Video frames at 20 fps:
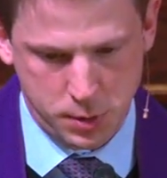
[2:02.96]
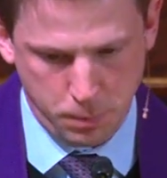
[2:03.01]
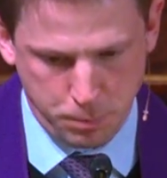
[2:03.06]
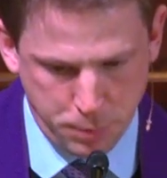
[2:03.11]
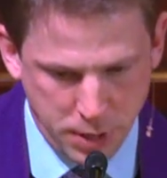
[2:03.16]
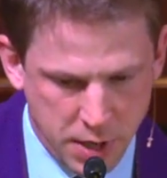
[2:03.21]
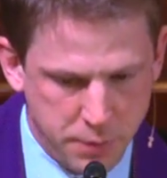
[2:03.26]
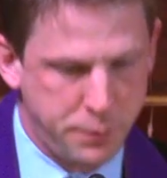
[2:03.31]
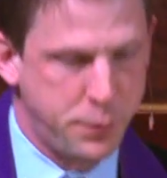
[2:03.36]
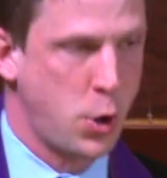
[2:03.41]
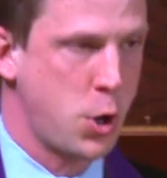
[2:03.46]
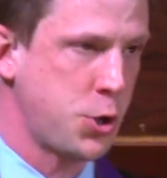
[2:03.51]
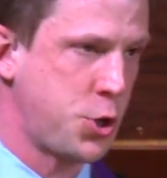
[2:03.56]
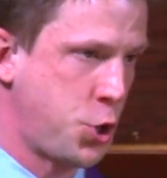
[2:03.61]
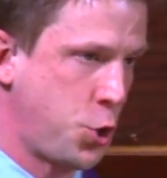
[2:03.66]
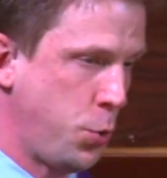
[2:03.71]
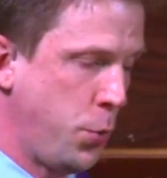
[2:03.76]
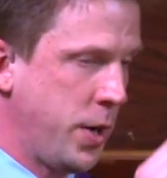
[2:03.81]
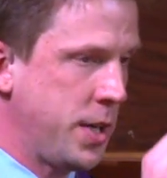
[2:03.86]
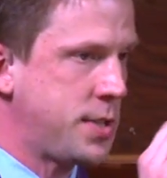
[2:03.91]
be
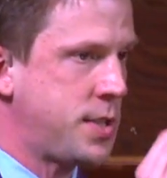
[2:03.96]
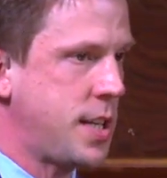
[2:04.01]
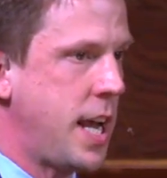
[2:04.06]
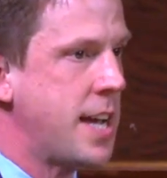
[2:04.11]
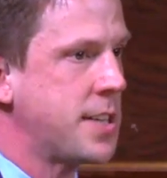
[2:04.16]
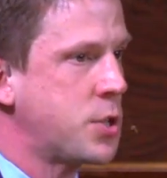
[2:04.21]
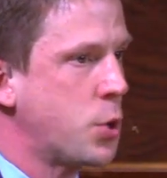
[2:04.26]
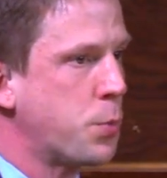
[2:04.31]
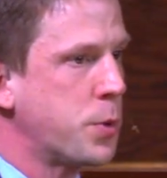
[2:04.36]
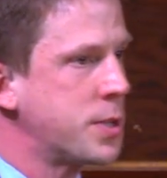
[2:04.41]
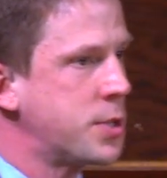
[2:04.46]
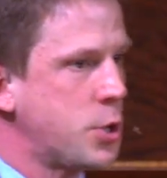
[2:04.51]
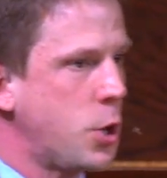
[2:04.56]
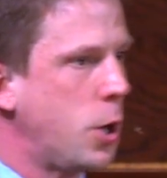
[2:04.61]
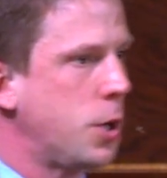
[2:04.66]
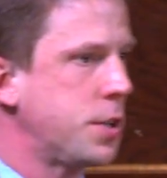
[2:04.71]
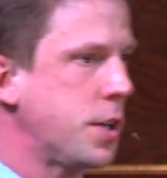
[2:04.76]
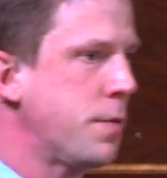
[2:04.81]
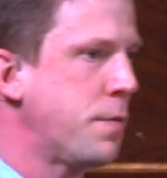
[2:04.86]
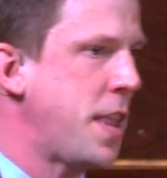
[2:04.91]
virtuous? As a
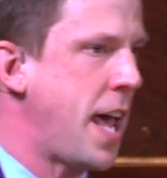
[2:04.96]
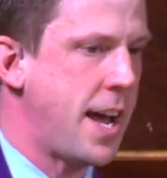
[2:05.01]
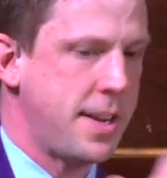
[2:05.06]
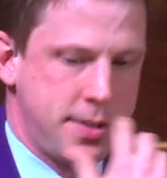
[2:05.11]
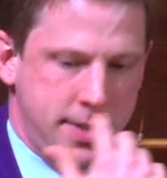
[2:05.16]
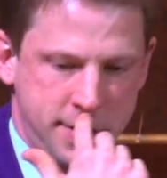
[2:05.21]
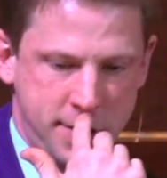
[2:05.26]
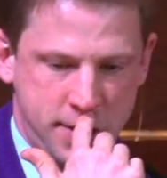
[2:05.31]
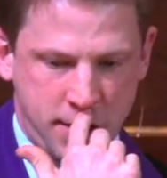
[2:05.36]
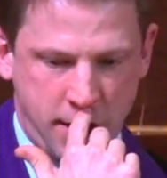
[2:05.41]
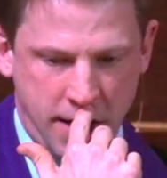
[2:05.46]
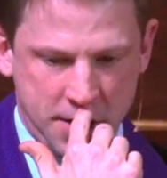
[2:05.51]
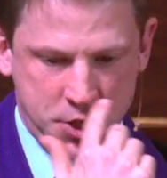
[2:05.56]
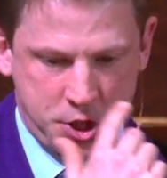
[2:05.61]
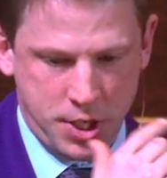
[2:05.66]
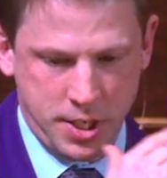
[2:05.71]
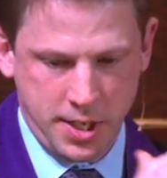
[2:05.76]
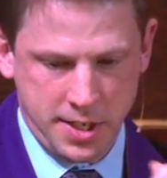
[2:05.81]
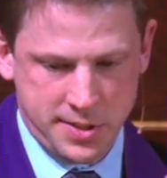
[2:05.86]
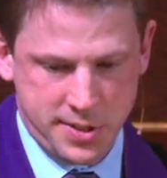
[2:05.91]
result of that
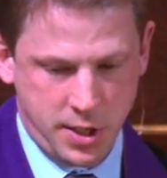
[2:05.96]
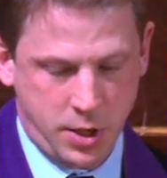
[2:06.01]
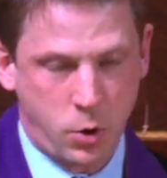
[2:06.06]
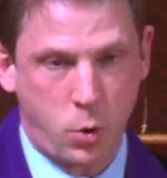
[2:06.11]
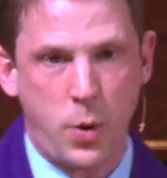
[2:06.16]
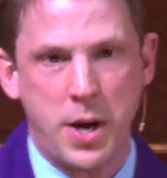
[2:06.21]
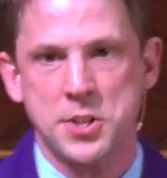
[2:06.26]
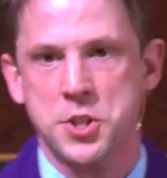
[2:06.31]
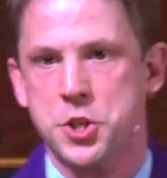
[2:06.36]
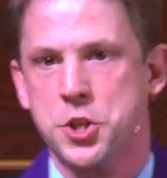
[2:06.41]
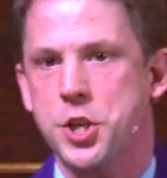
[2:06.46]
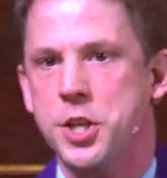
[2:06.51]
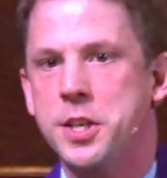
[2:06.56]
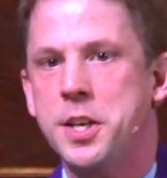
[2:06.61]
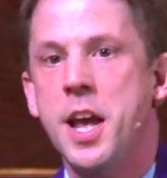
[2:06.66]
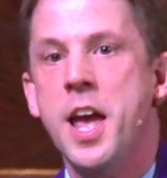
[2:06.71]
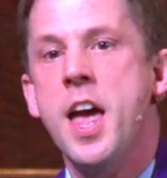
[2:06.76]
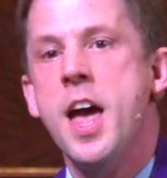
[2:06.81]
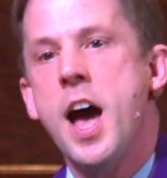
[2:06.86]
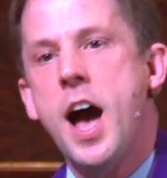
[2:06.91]
discussion, it's a question
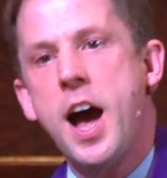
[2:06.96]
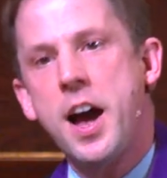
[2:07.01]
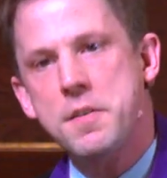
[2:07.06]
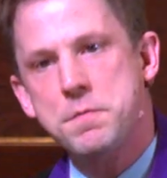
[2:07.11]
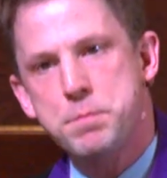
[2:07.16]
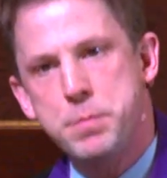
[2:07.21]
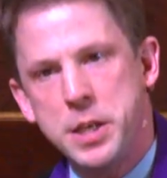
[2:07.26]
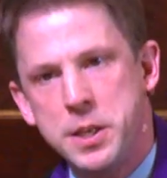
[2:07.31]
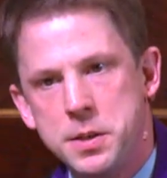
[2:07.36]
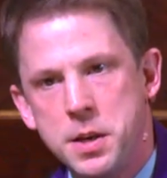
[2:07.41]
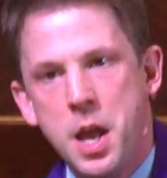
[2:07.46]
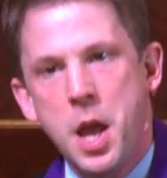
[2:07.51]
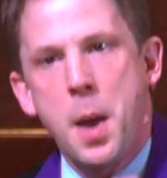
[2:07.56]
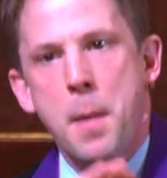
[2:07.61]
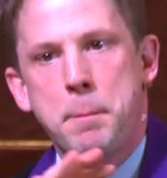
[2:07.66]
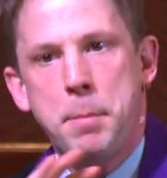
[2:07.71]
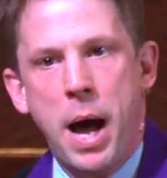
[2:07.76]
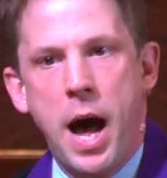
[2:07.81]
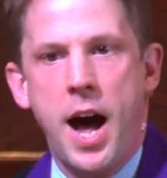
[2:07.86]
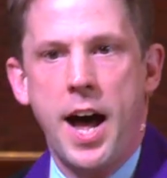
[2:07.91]
I've been
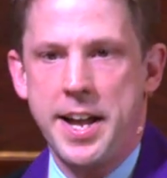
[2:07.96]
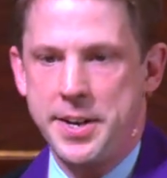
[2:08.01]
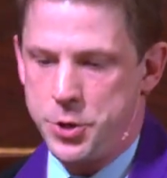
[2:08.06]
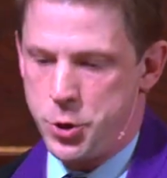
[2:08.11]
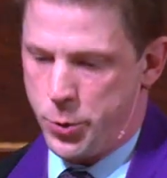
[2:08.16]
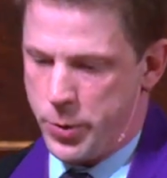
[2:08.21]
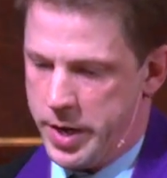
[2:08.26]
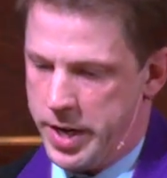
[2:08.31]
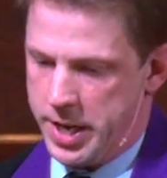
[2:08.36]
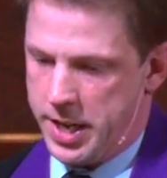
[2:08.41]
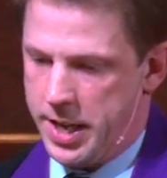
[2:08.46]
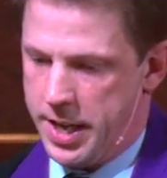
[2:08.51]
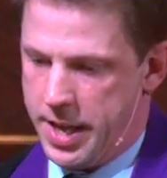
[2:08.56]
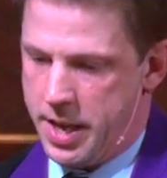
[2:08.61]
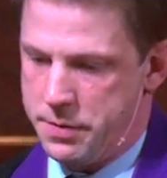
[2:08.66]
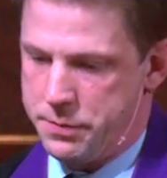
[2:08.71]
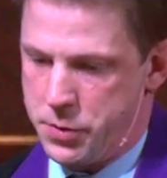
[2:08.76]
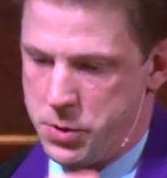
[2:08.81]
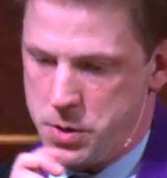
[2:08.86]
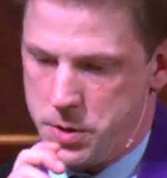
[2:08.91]
pondering
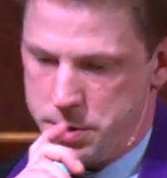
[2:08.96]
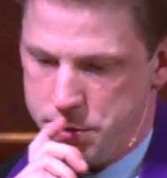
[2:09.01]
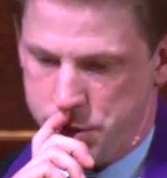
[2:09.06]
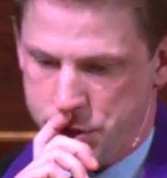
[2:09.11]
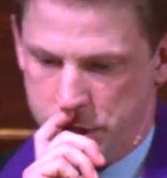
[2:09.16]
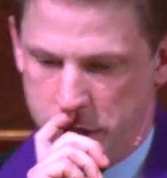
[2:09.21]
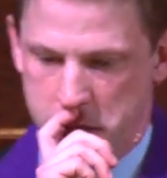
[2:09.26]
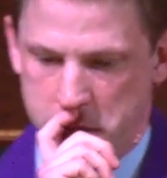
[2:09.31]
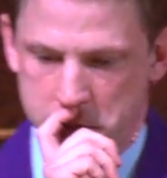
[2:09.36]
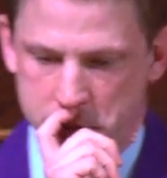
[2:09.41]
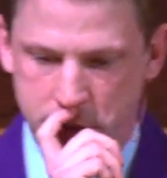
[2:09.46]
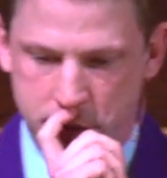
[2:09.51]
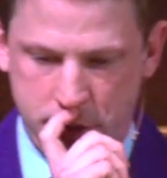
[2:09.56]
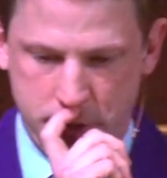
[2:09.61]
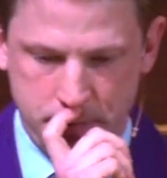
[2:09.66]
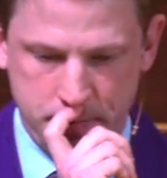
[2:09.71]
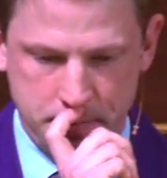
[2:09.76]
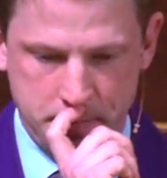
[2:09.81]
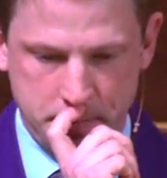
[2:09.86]
ever since.